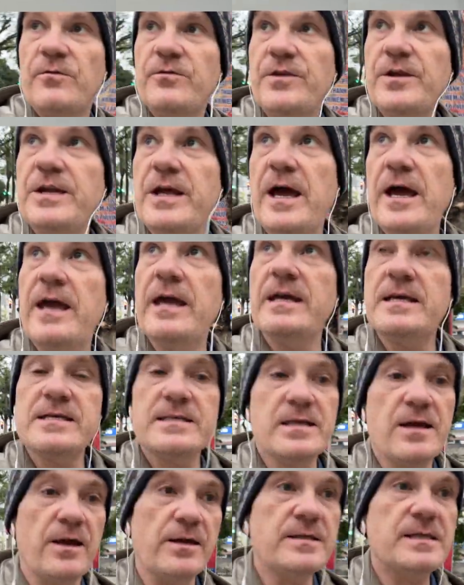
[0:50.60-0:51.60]
the day, it's
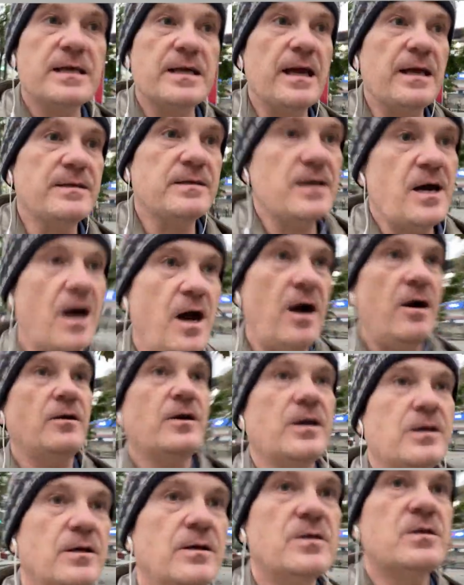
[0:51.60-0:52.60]
starting to get dark
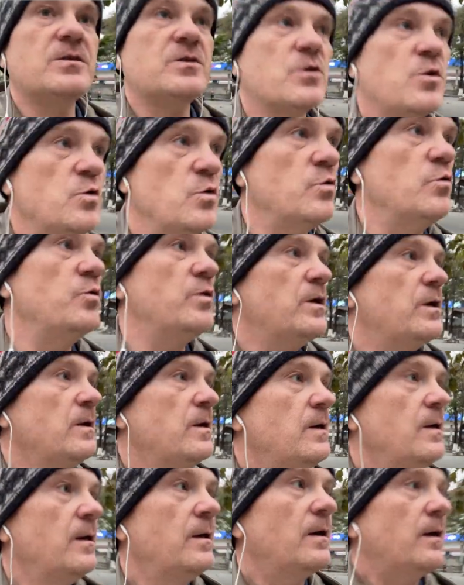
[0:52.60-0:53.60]
soon.
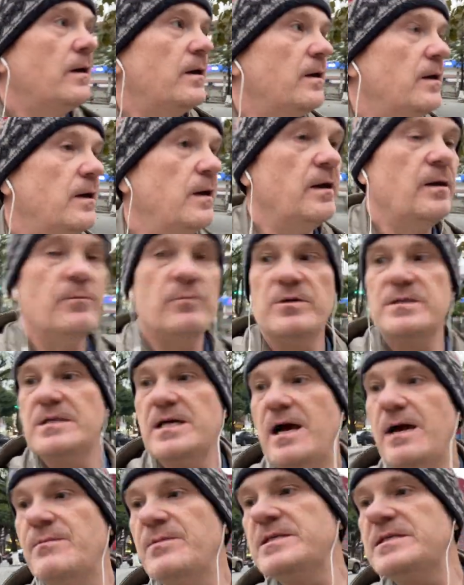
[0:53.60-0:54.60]
What
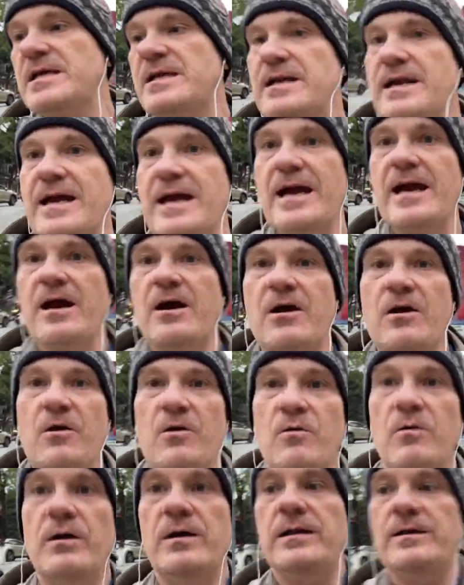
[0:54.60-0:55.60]
time is it
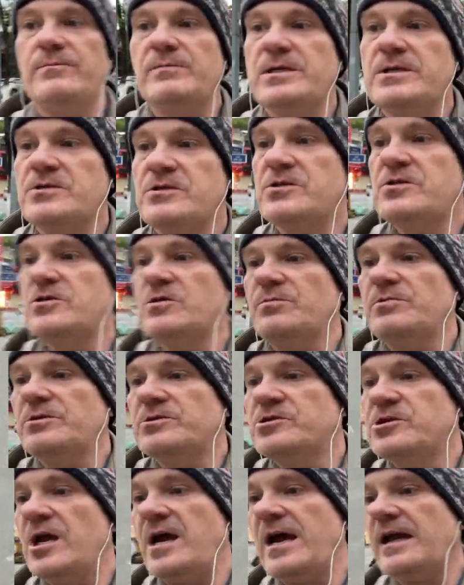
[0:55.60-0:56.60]
now? Let me just double
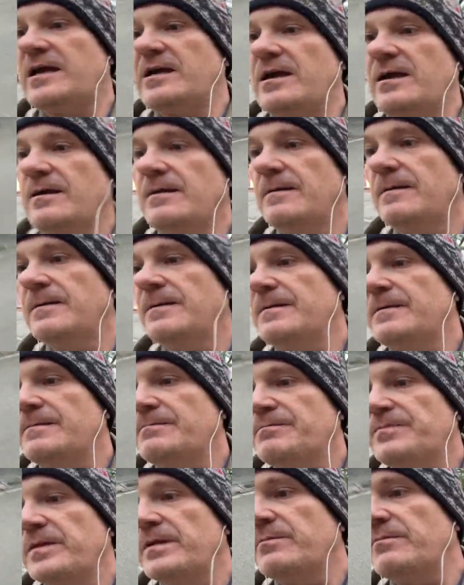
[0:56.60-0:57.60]
check
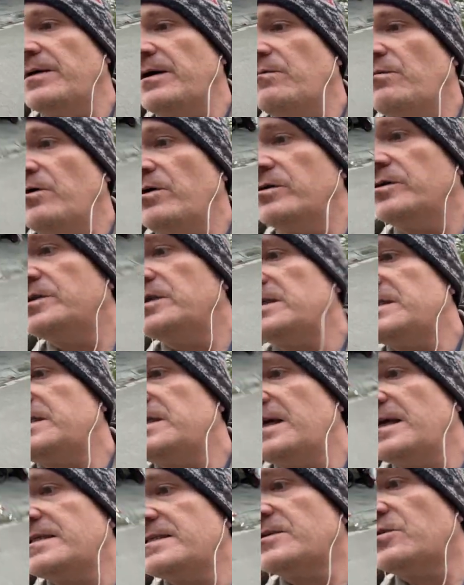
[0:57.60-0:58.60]
my watch. It's
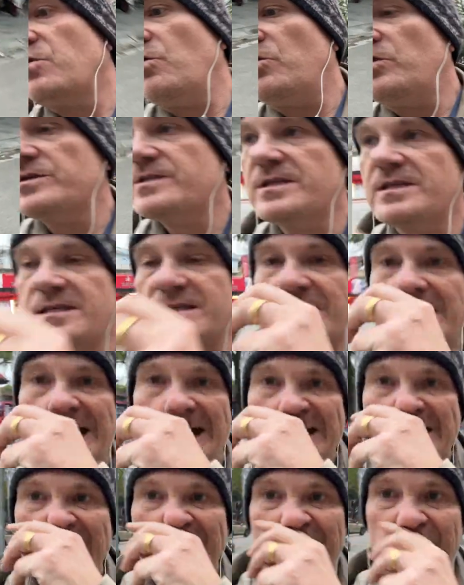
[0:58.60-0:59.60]
5:45,
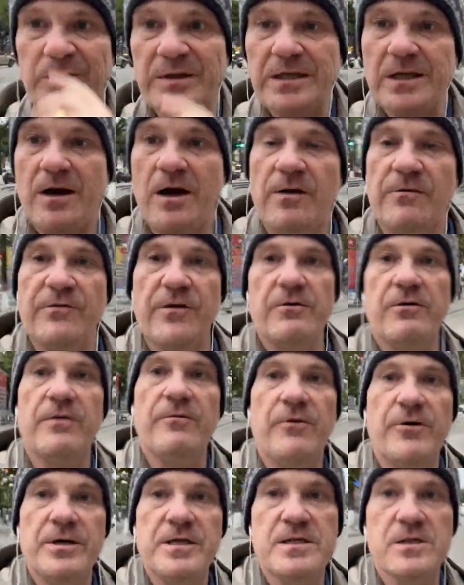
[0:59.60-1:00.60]
so it'll be dark very,
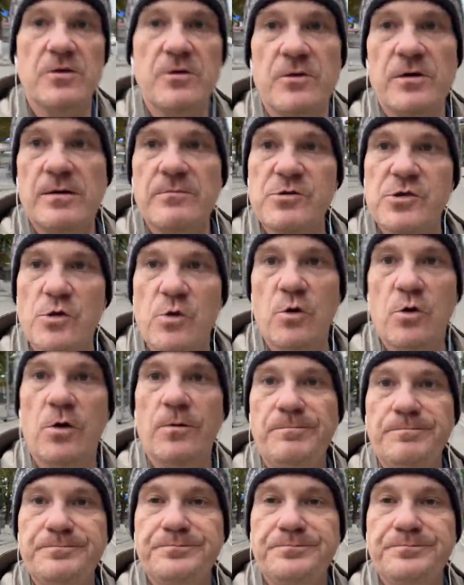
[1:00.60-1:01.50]
very soon, I'm sure.